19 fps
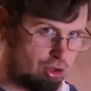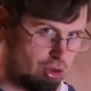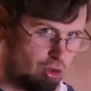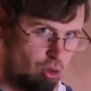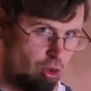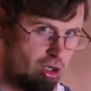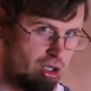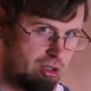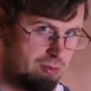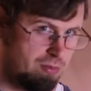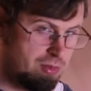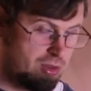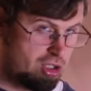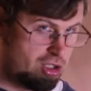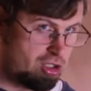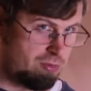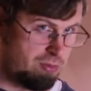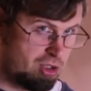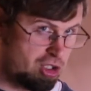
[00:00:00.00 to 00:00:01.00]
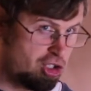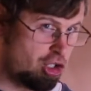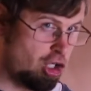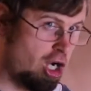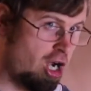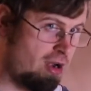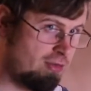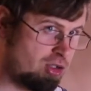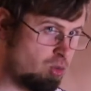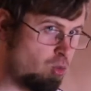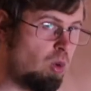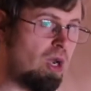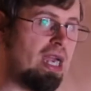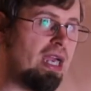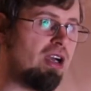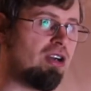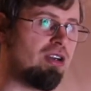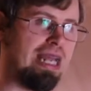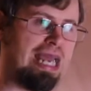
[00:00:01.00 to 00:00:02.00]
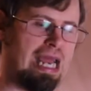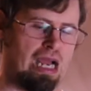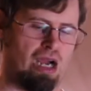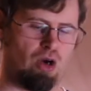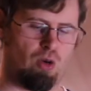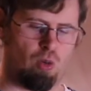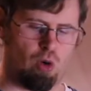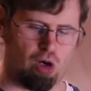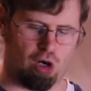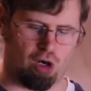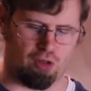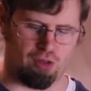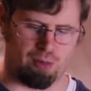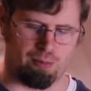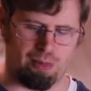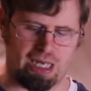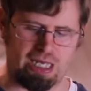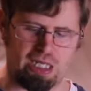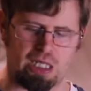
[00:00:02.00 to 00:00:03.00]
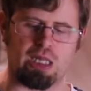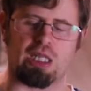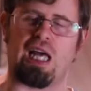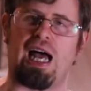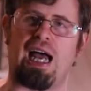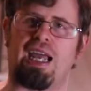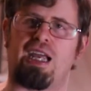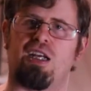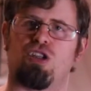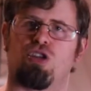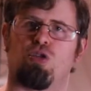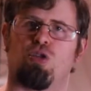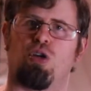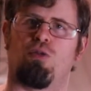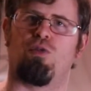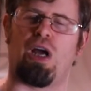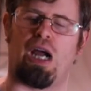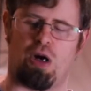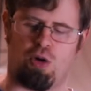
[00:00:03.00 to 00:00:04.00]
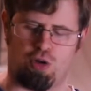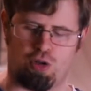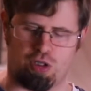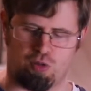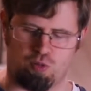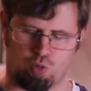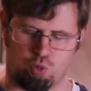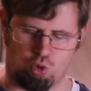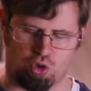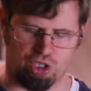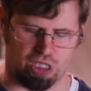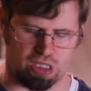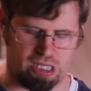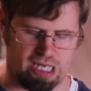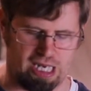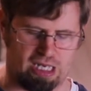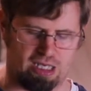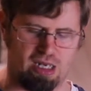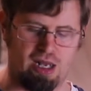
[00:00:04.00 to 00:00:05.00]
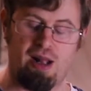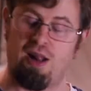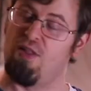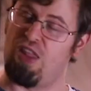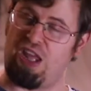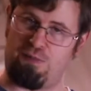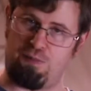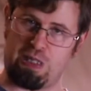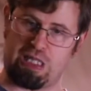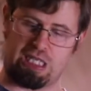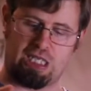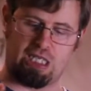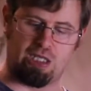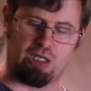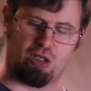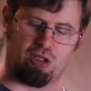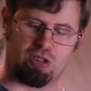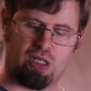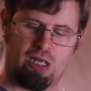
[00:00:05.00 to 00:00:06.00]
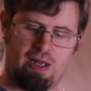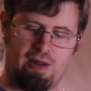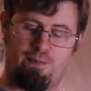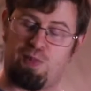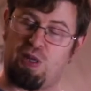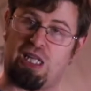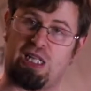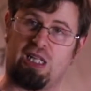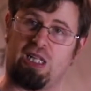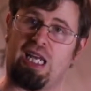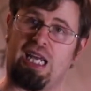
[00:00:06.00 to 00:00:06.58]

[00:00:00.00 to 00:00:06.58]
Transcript: The Lord scoffs, "Where now are the mighty lions who devoured and ruled the land? They've been killed, and the